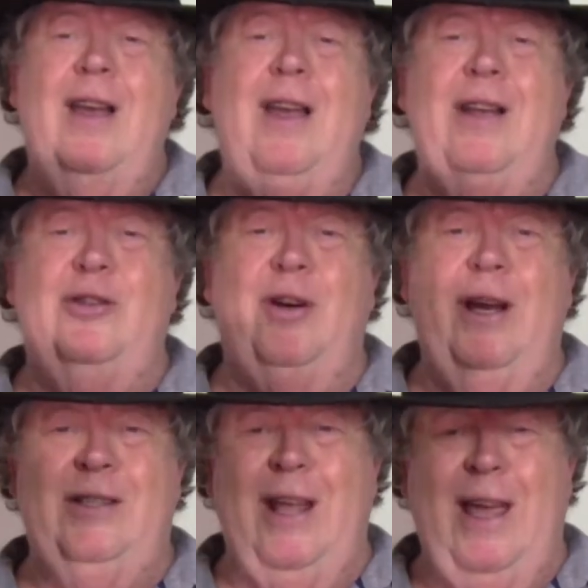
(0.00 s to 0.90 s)
it
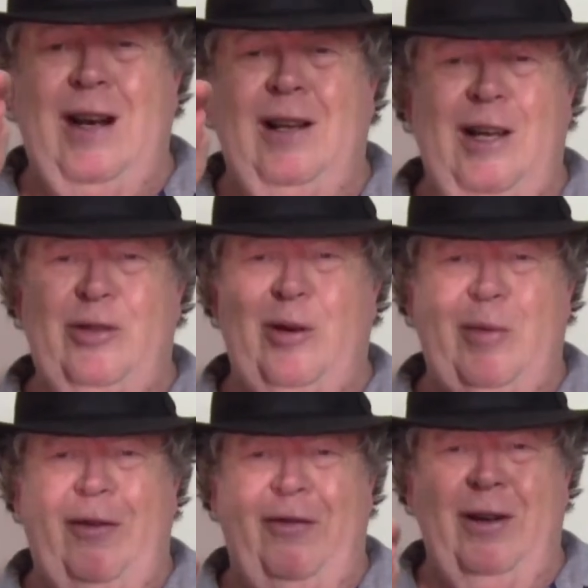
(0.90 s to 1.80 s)
tries to analyze where
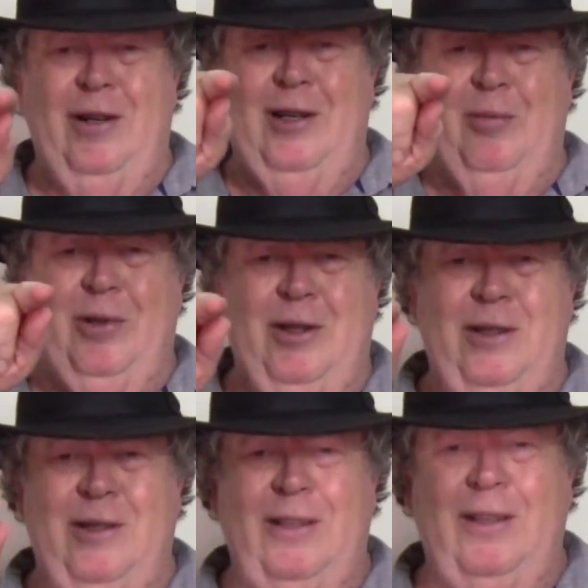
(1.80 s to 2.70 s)
my fingertip
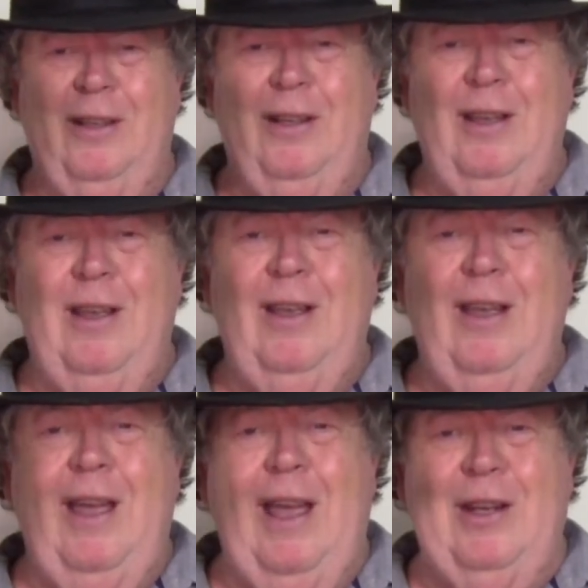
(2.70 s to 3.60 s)
is
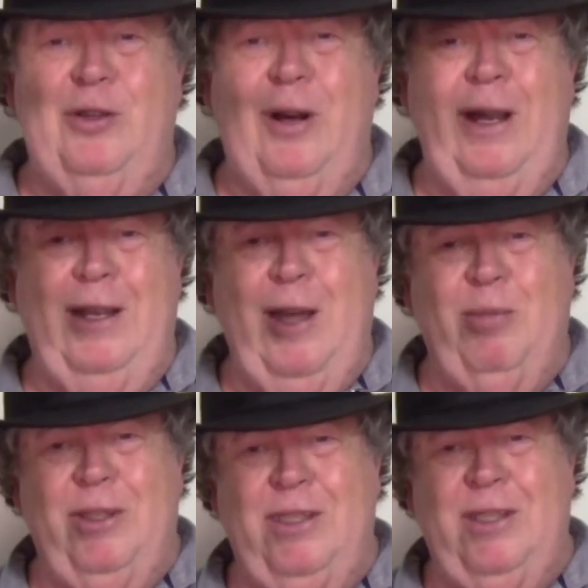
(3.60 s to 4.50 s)
and try and keep
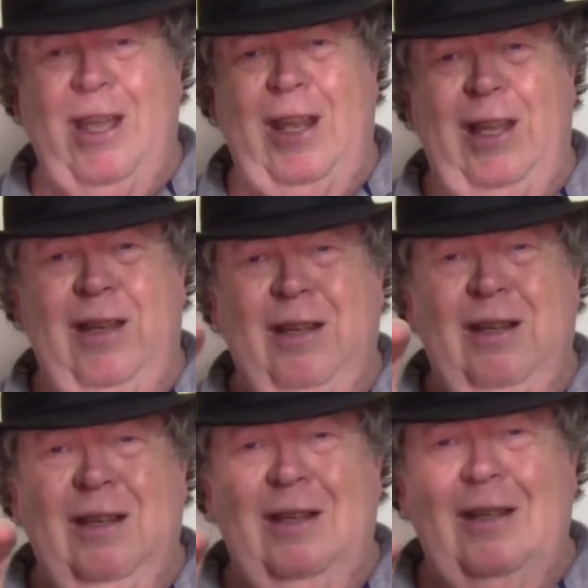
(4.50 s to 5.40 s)
it steady
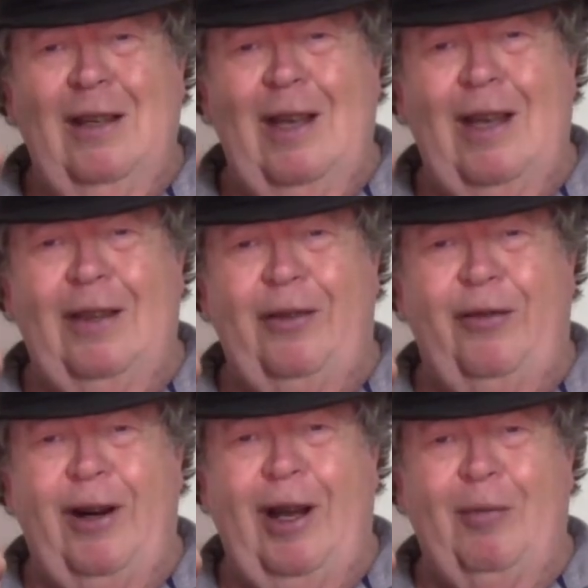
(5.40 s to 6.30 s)
in the
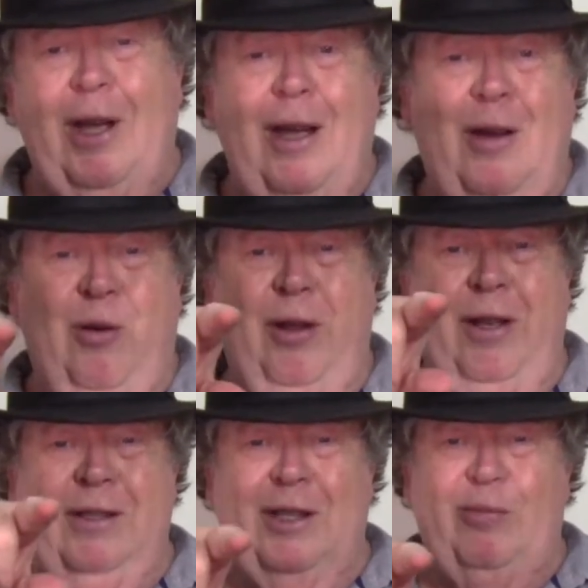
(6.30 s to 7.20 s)
frame. Well,
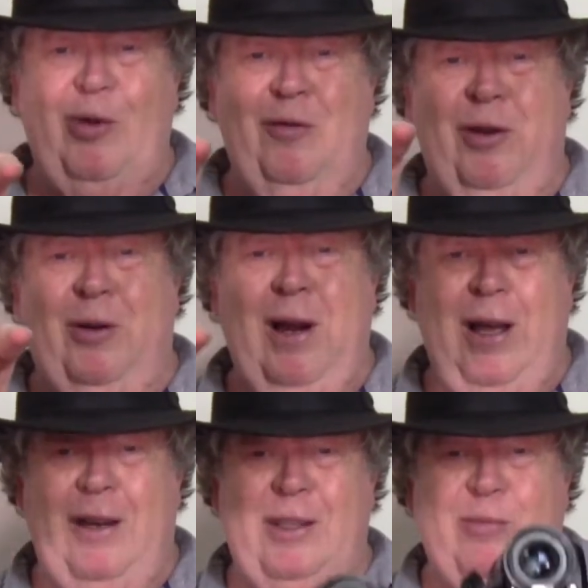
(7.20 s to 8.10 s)
as it's moving
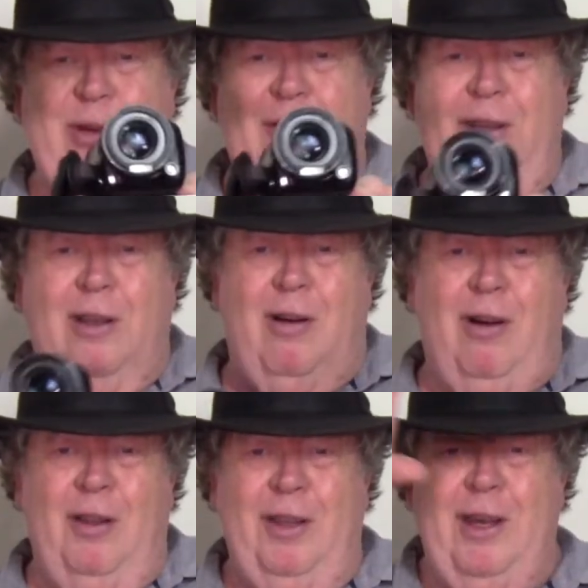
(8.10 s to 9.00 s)
around, it's moving
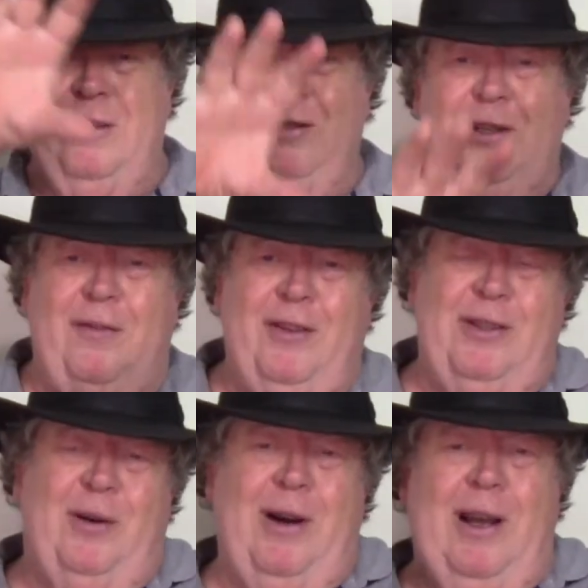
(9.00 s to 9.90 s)
all the other stuff
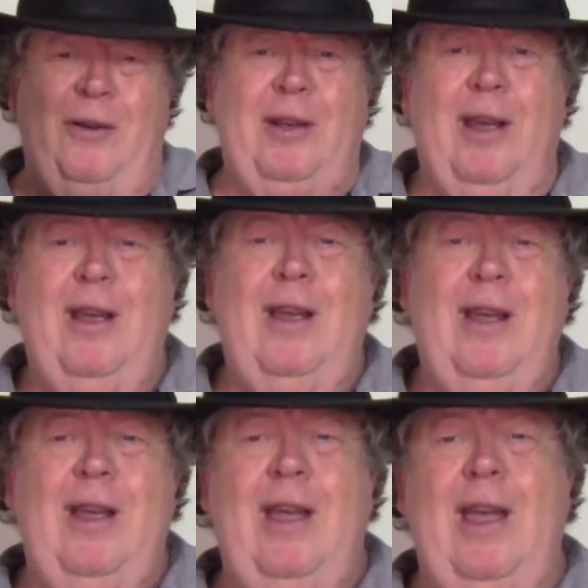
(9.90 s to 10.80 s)
that's around.
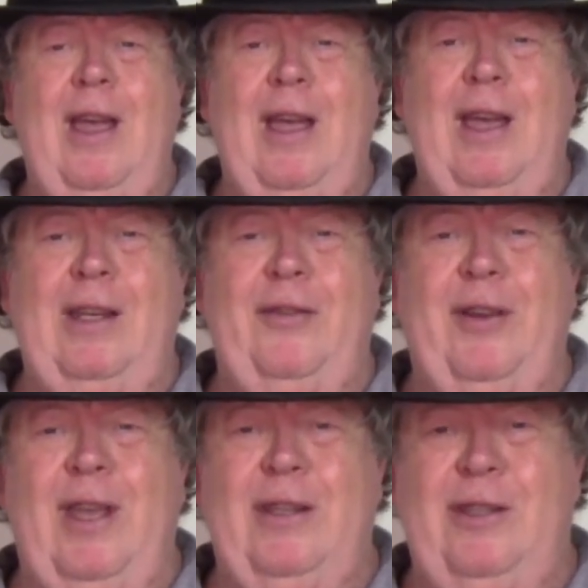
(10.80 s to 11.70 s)
And if
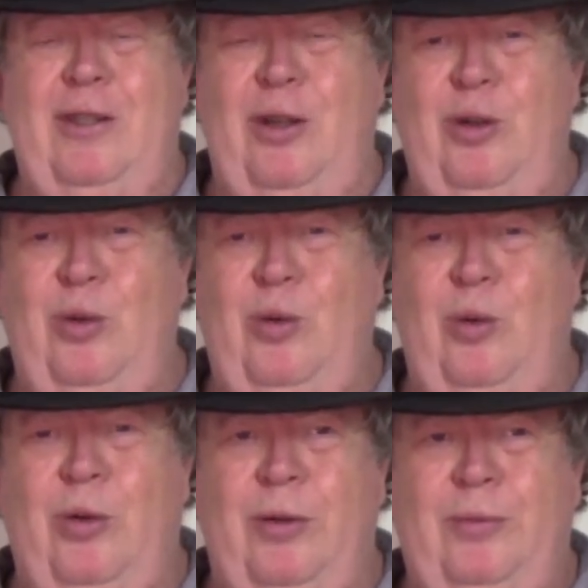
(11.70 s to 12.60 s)
it gets
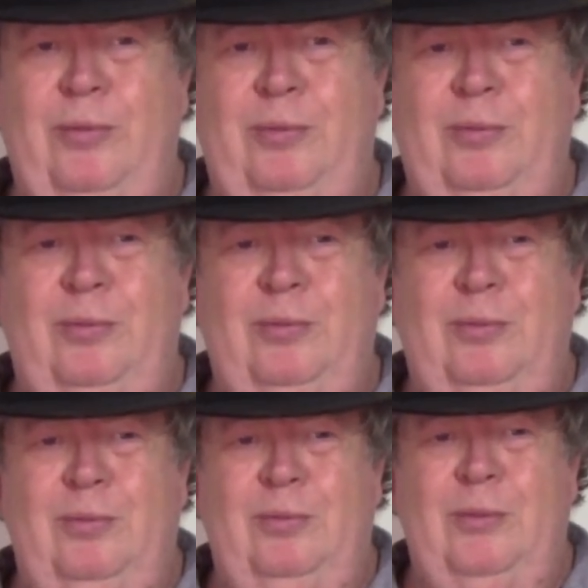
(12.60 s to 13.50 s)
too
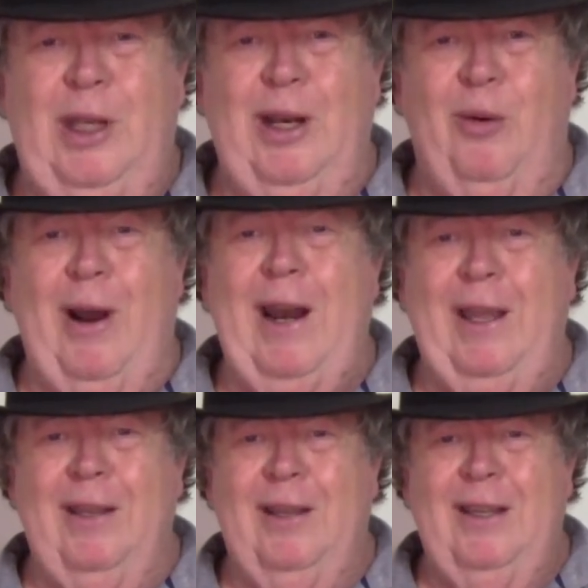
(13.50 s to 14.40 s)

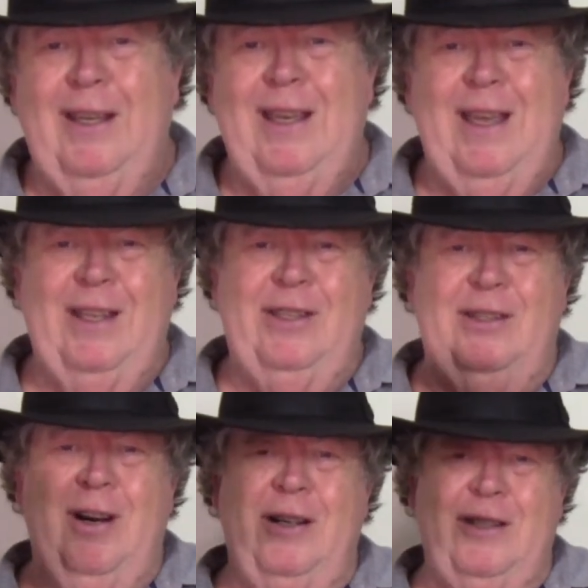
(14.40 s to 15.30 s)
erratic, it
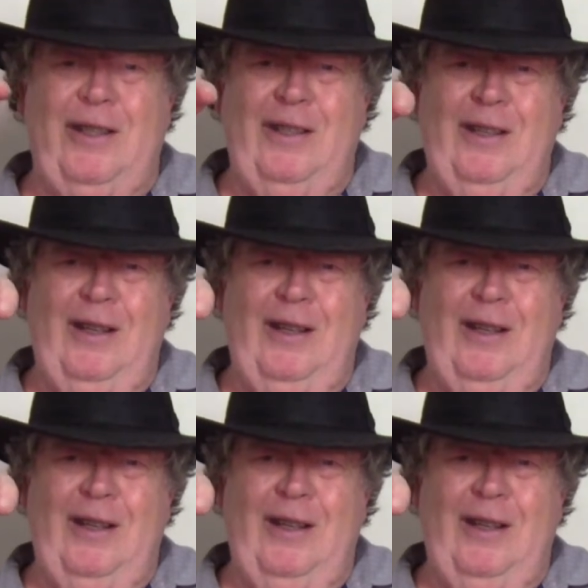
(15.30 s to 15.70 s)
starts